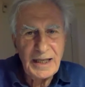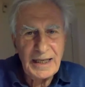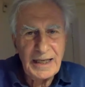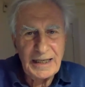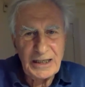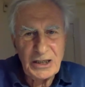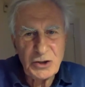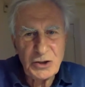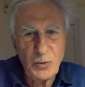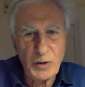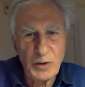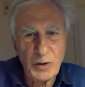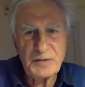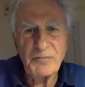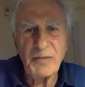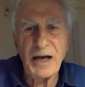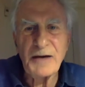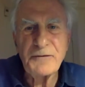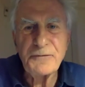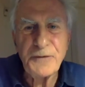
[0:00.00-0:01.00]
English
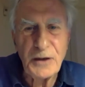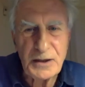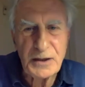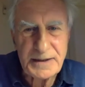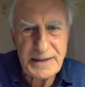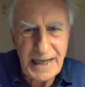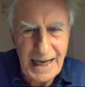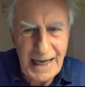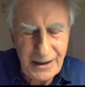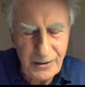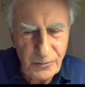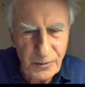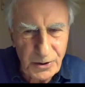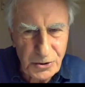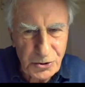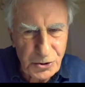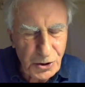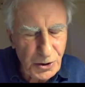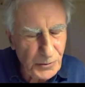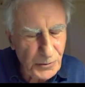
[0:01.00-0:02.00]
wasn't my first
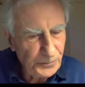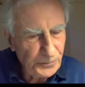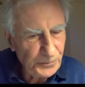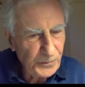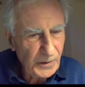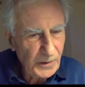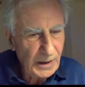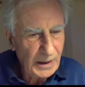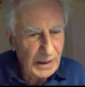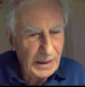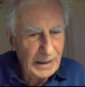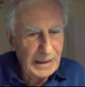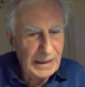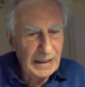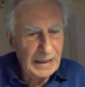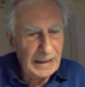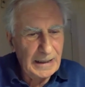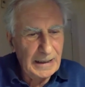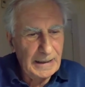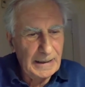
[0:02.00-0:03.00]
language.
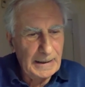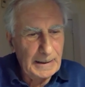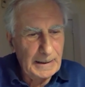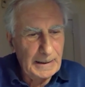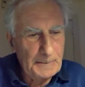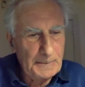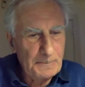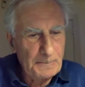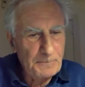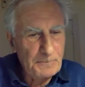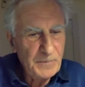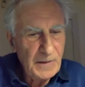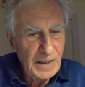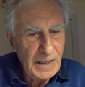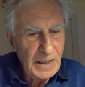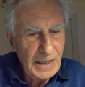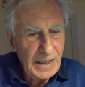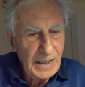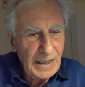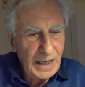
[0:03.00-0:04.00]
I
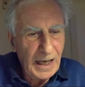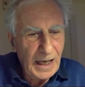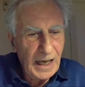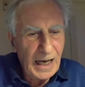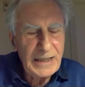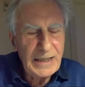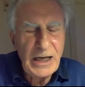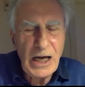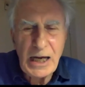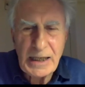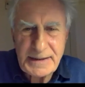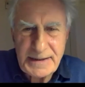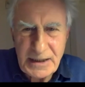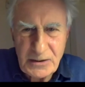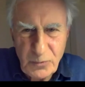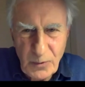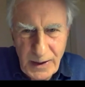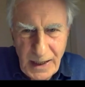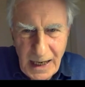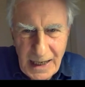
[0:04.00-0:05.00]
learned
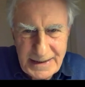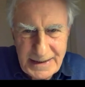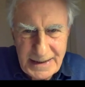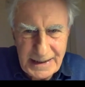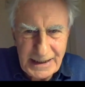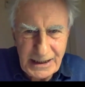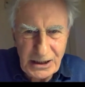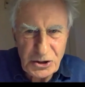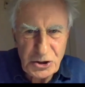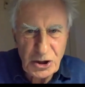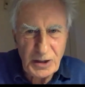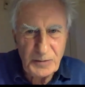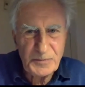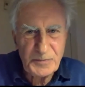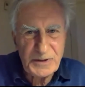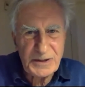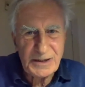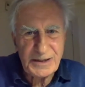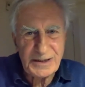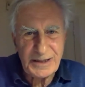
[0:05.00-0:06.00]
it when I was in
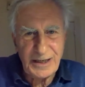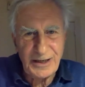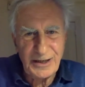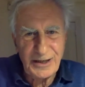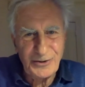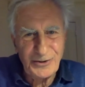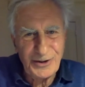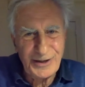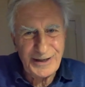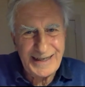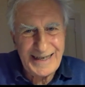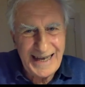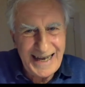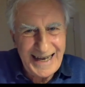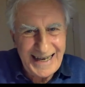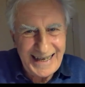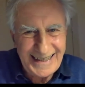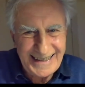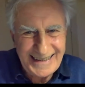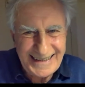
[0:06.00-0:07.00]
Egypt. So
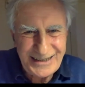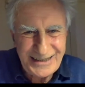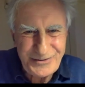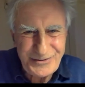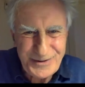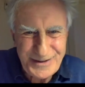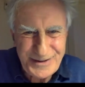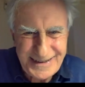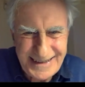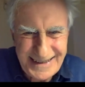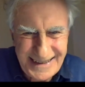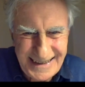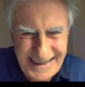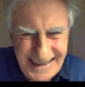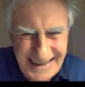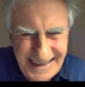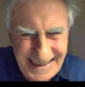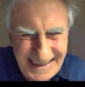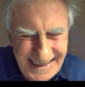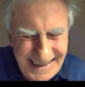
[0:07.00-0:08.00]
again, it was,
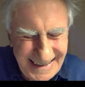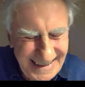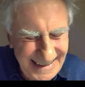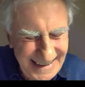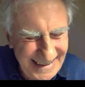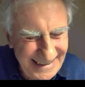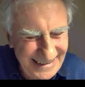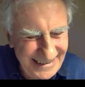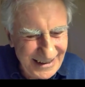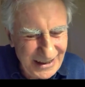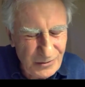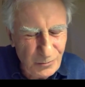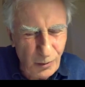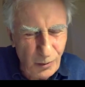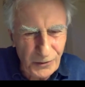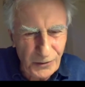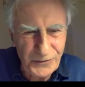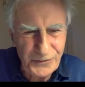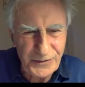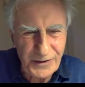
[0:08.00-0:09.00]
you know, it
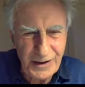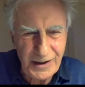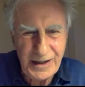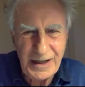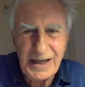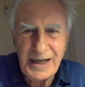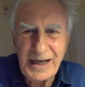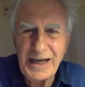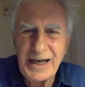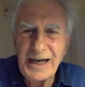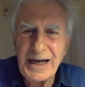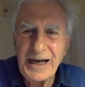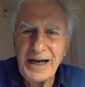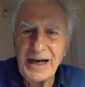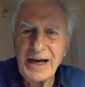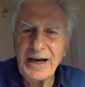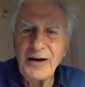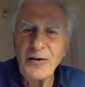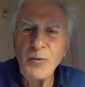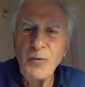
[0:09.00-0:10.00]
wasn't a
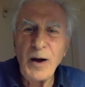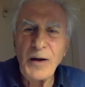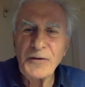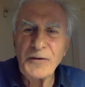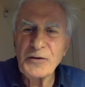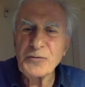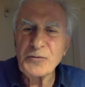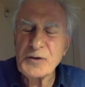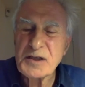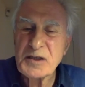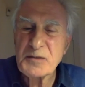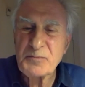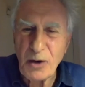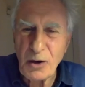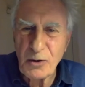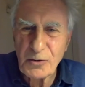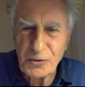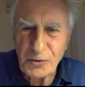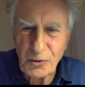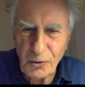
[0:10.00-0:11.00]
one that was
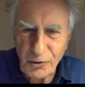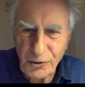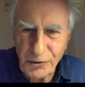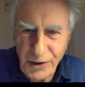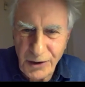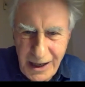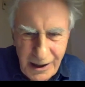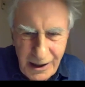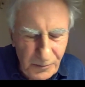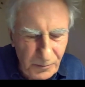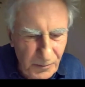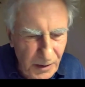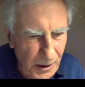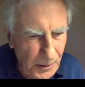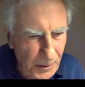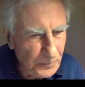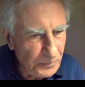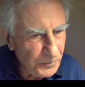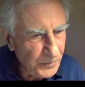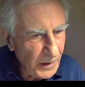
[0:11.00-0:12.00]
spoken all around me.